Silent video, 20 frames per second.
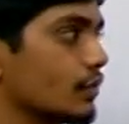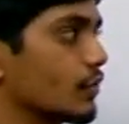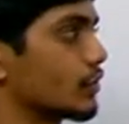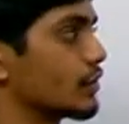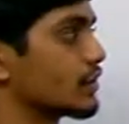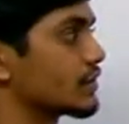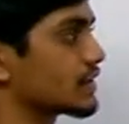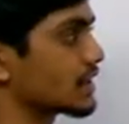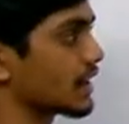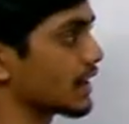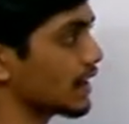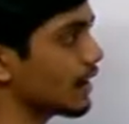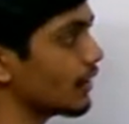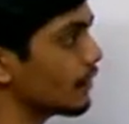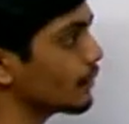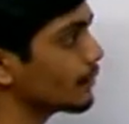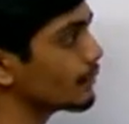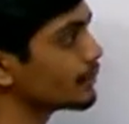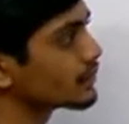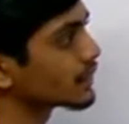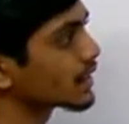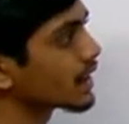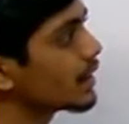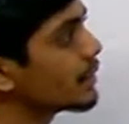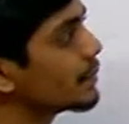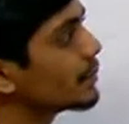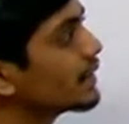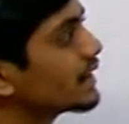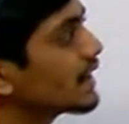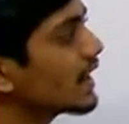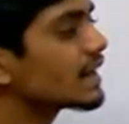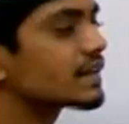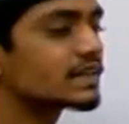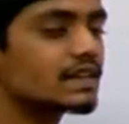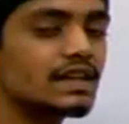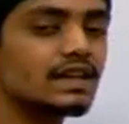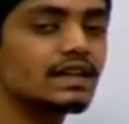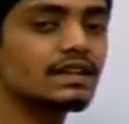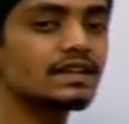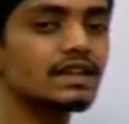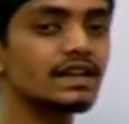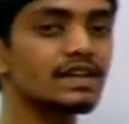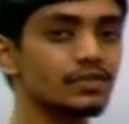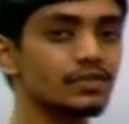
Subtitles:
roles till now, but I think there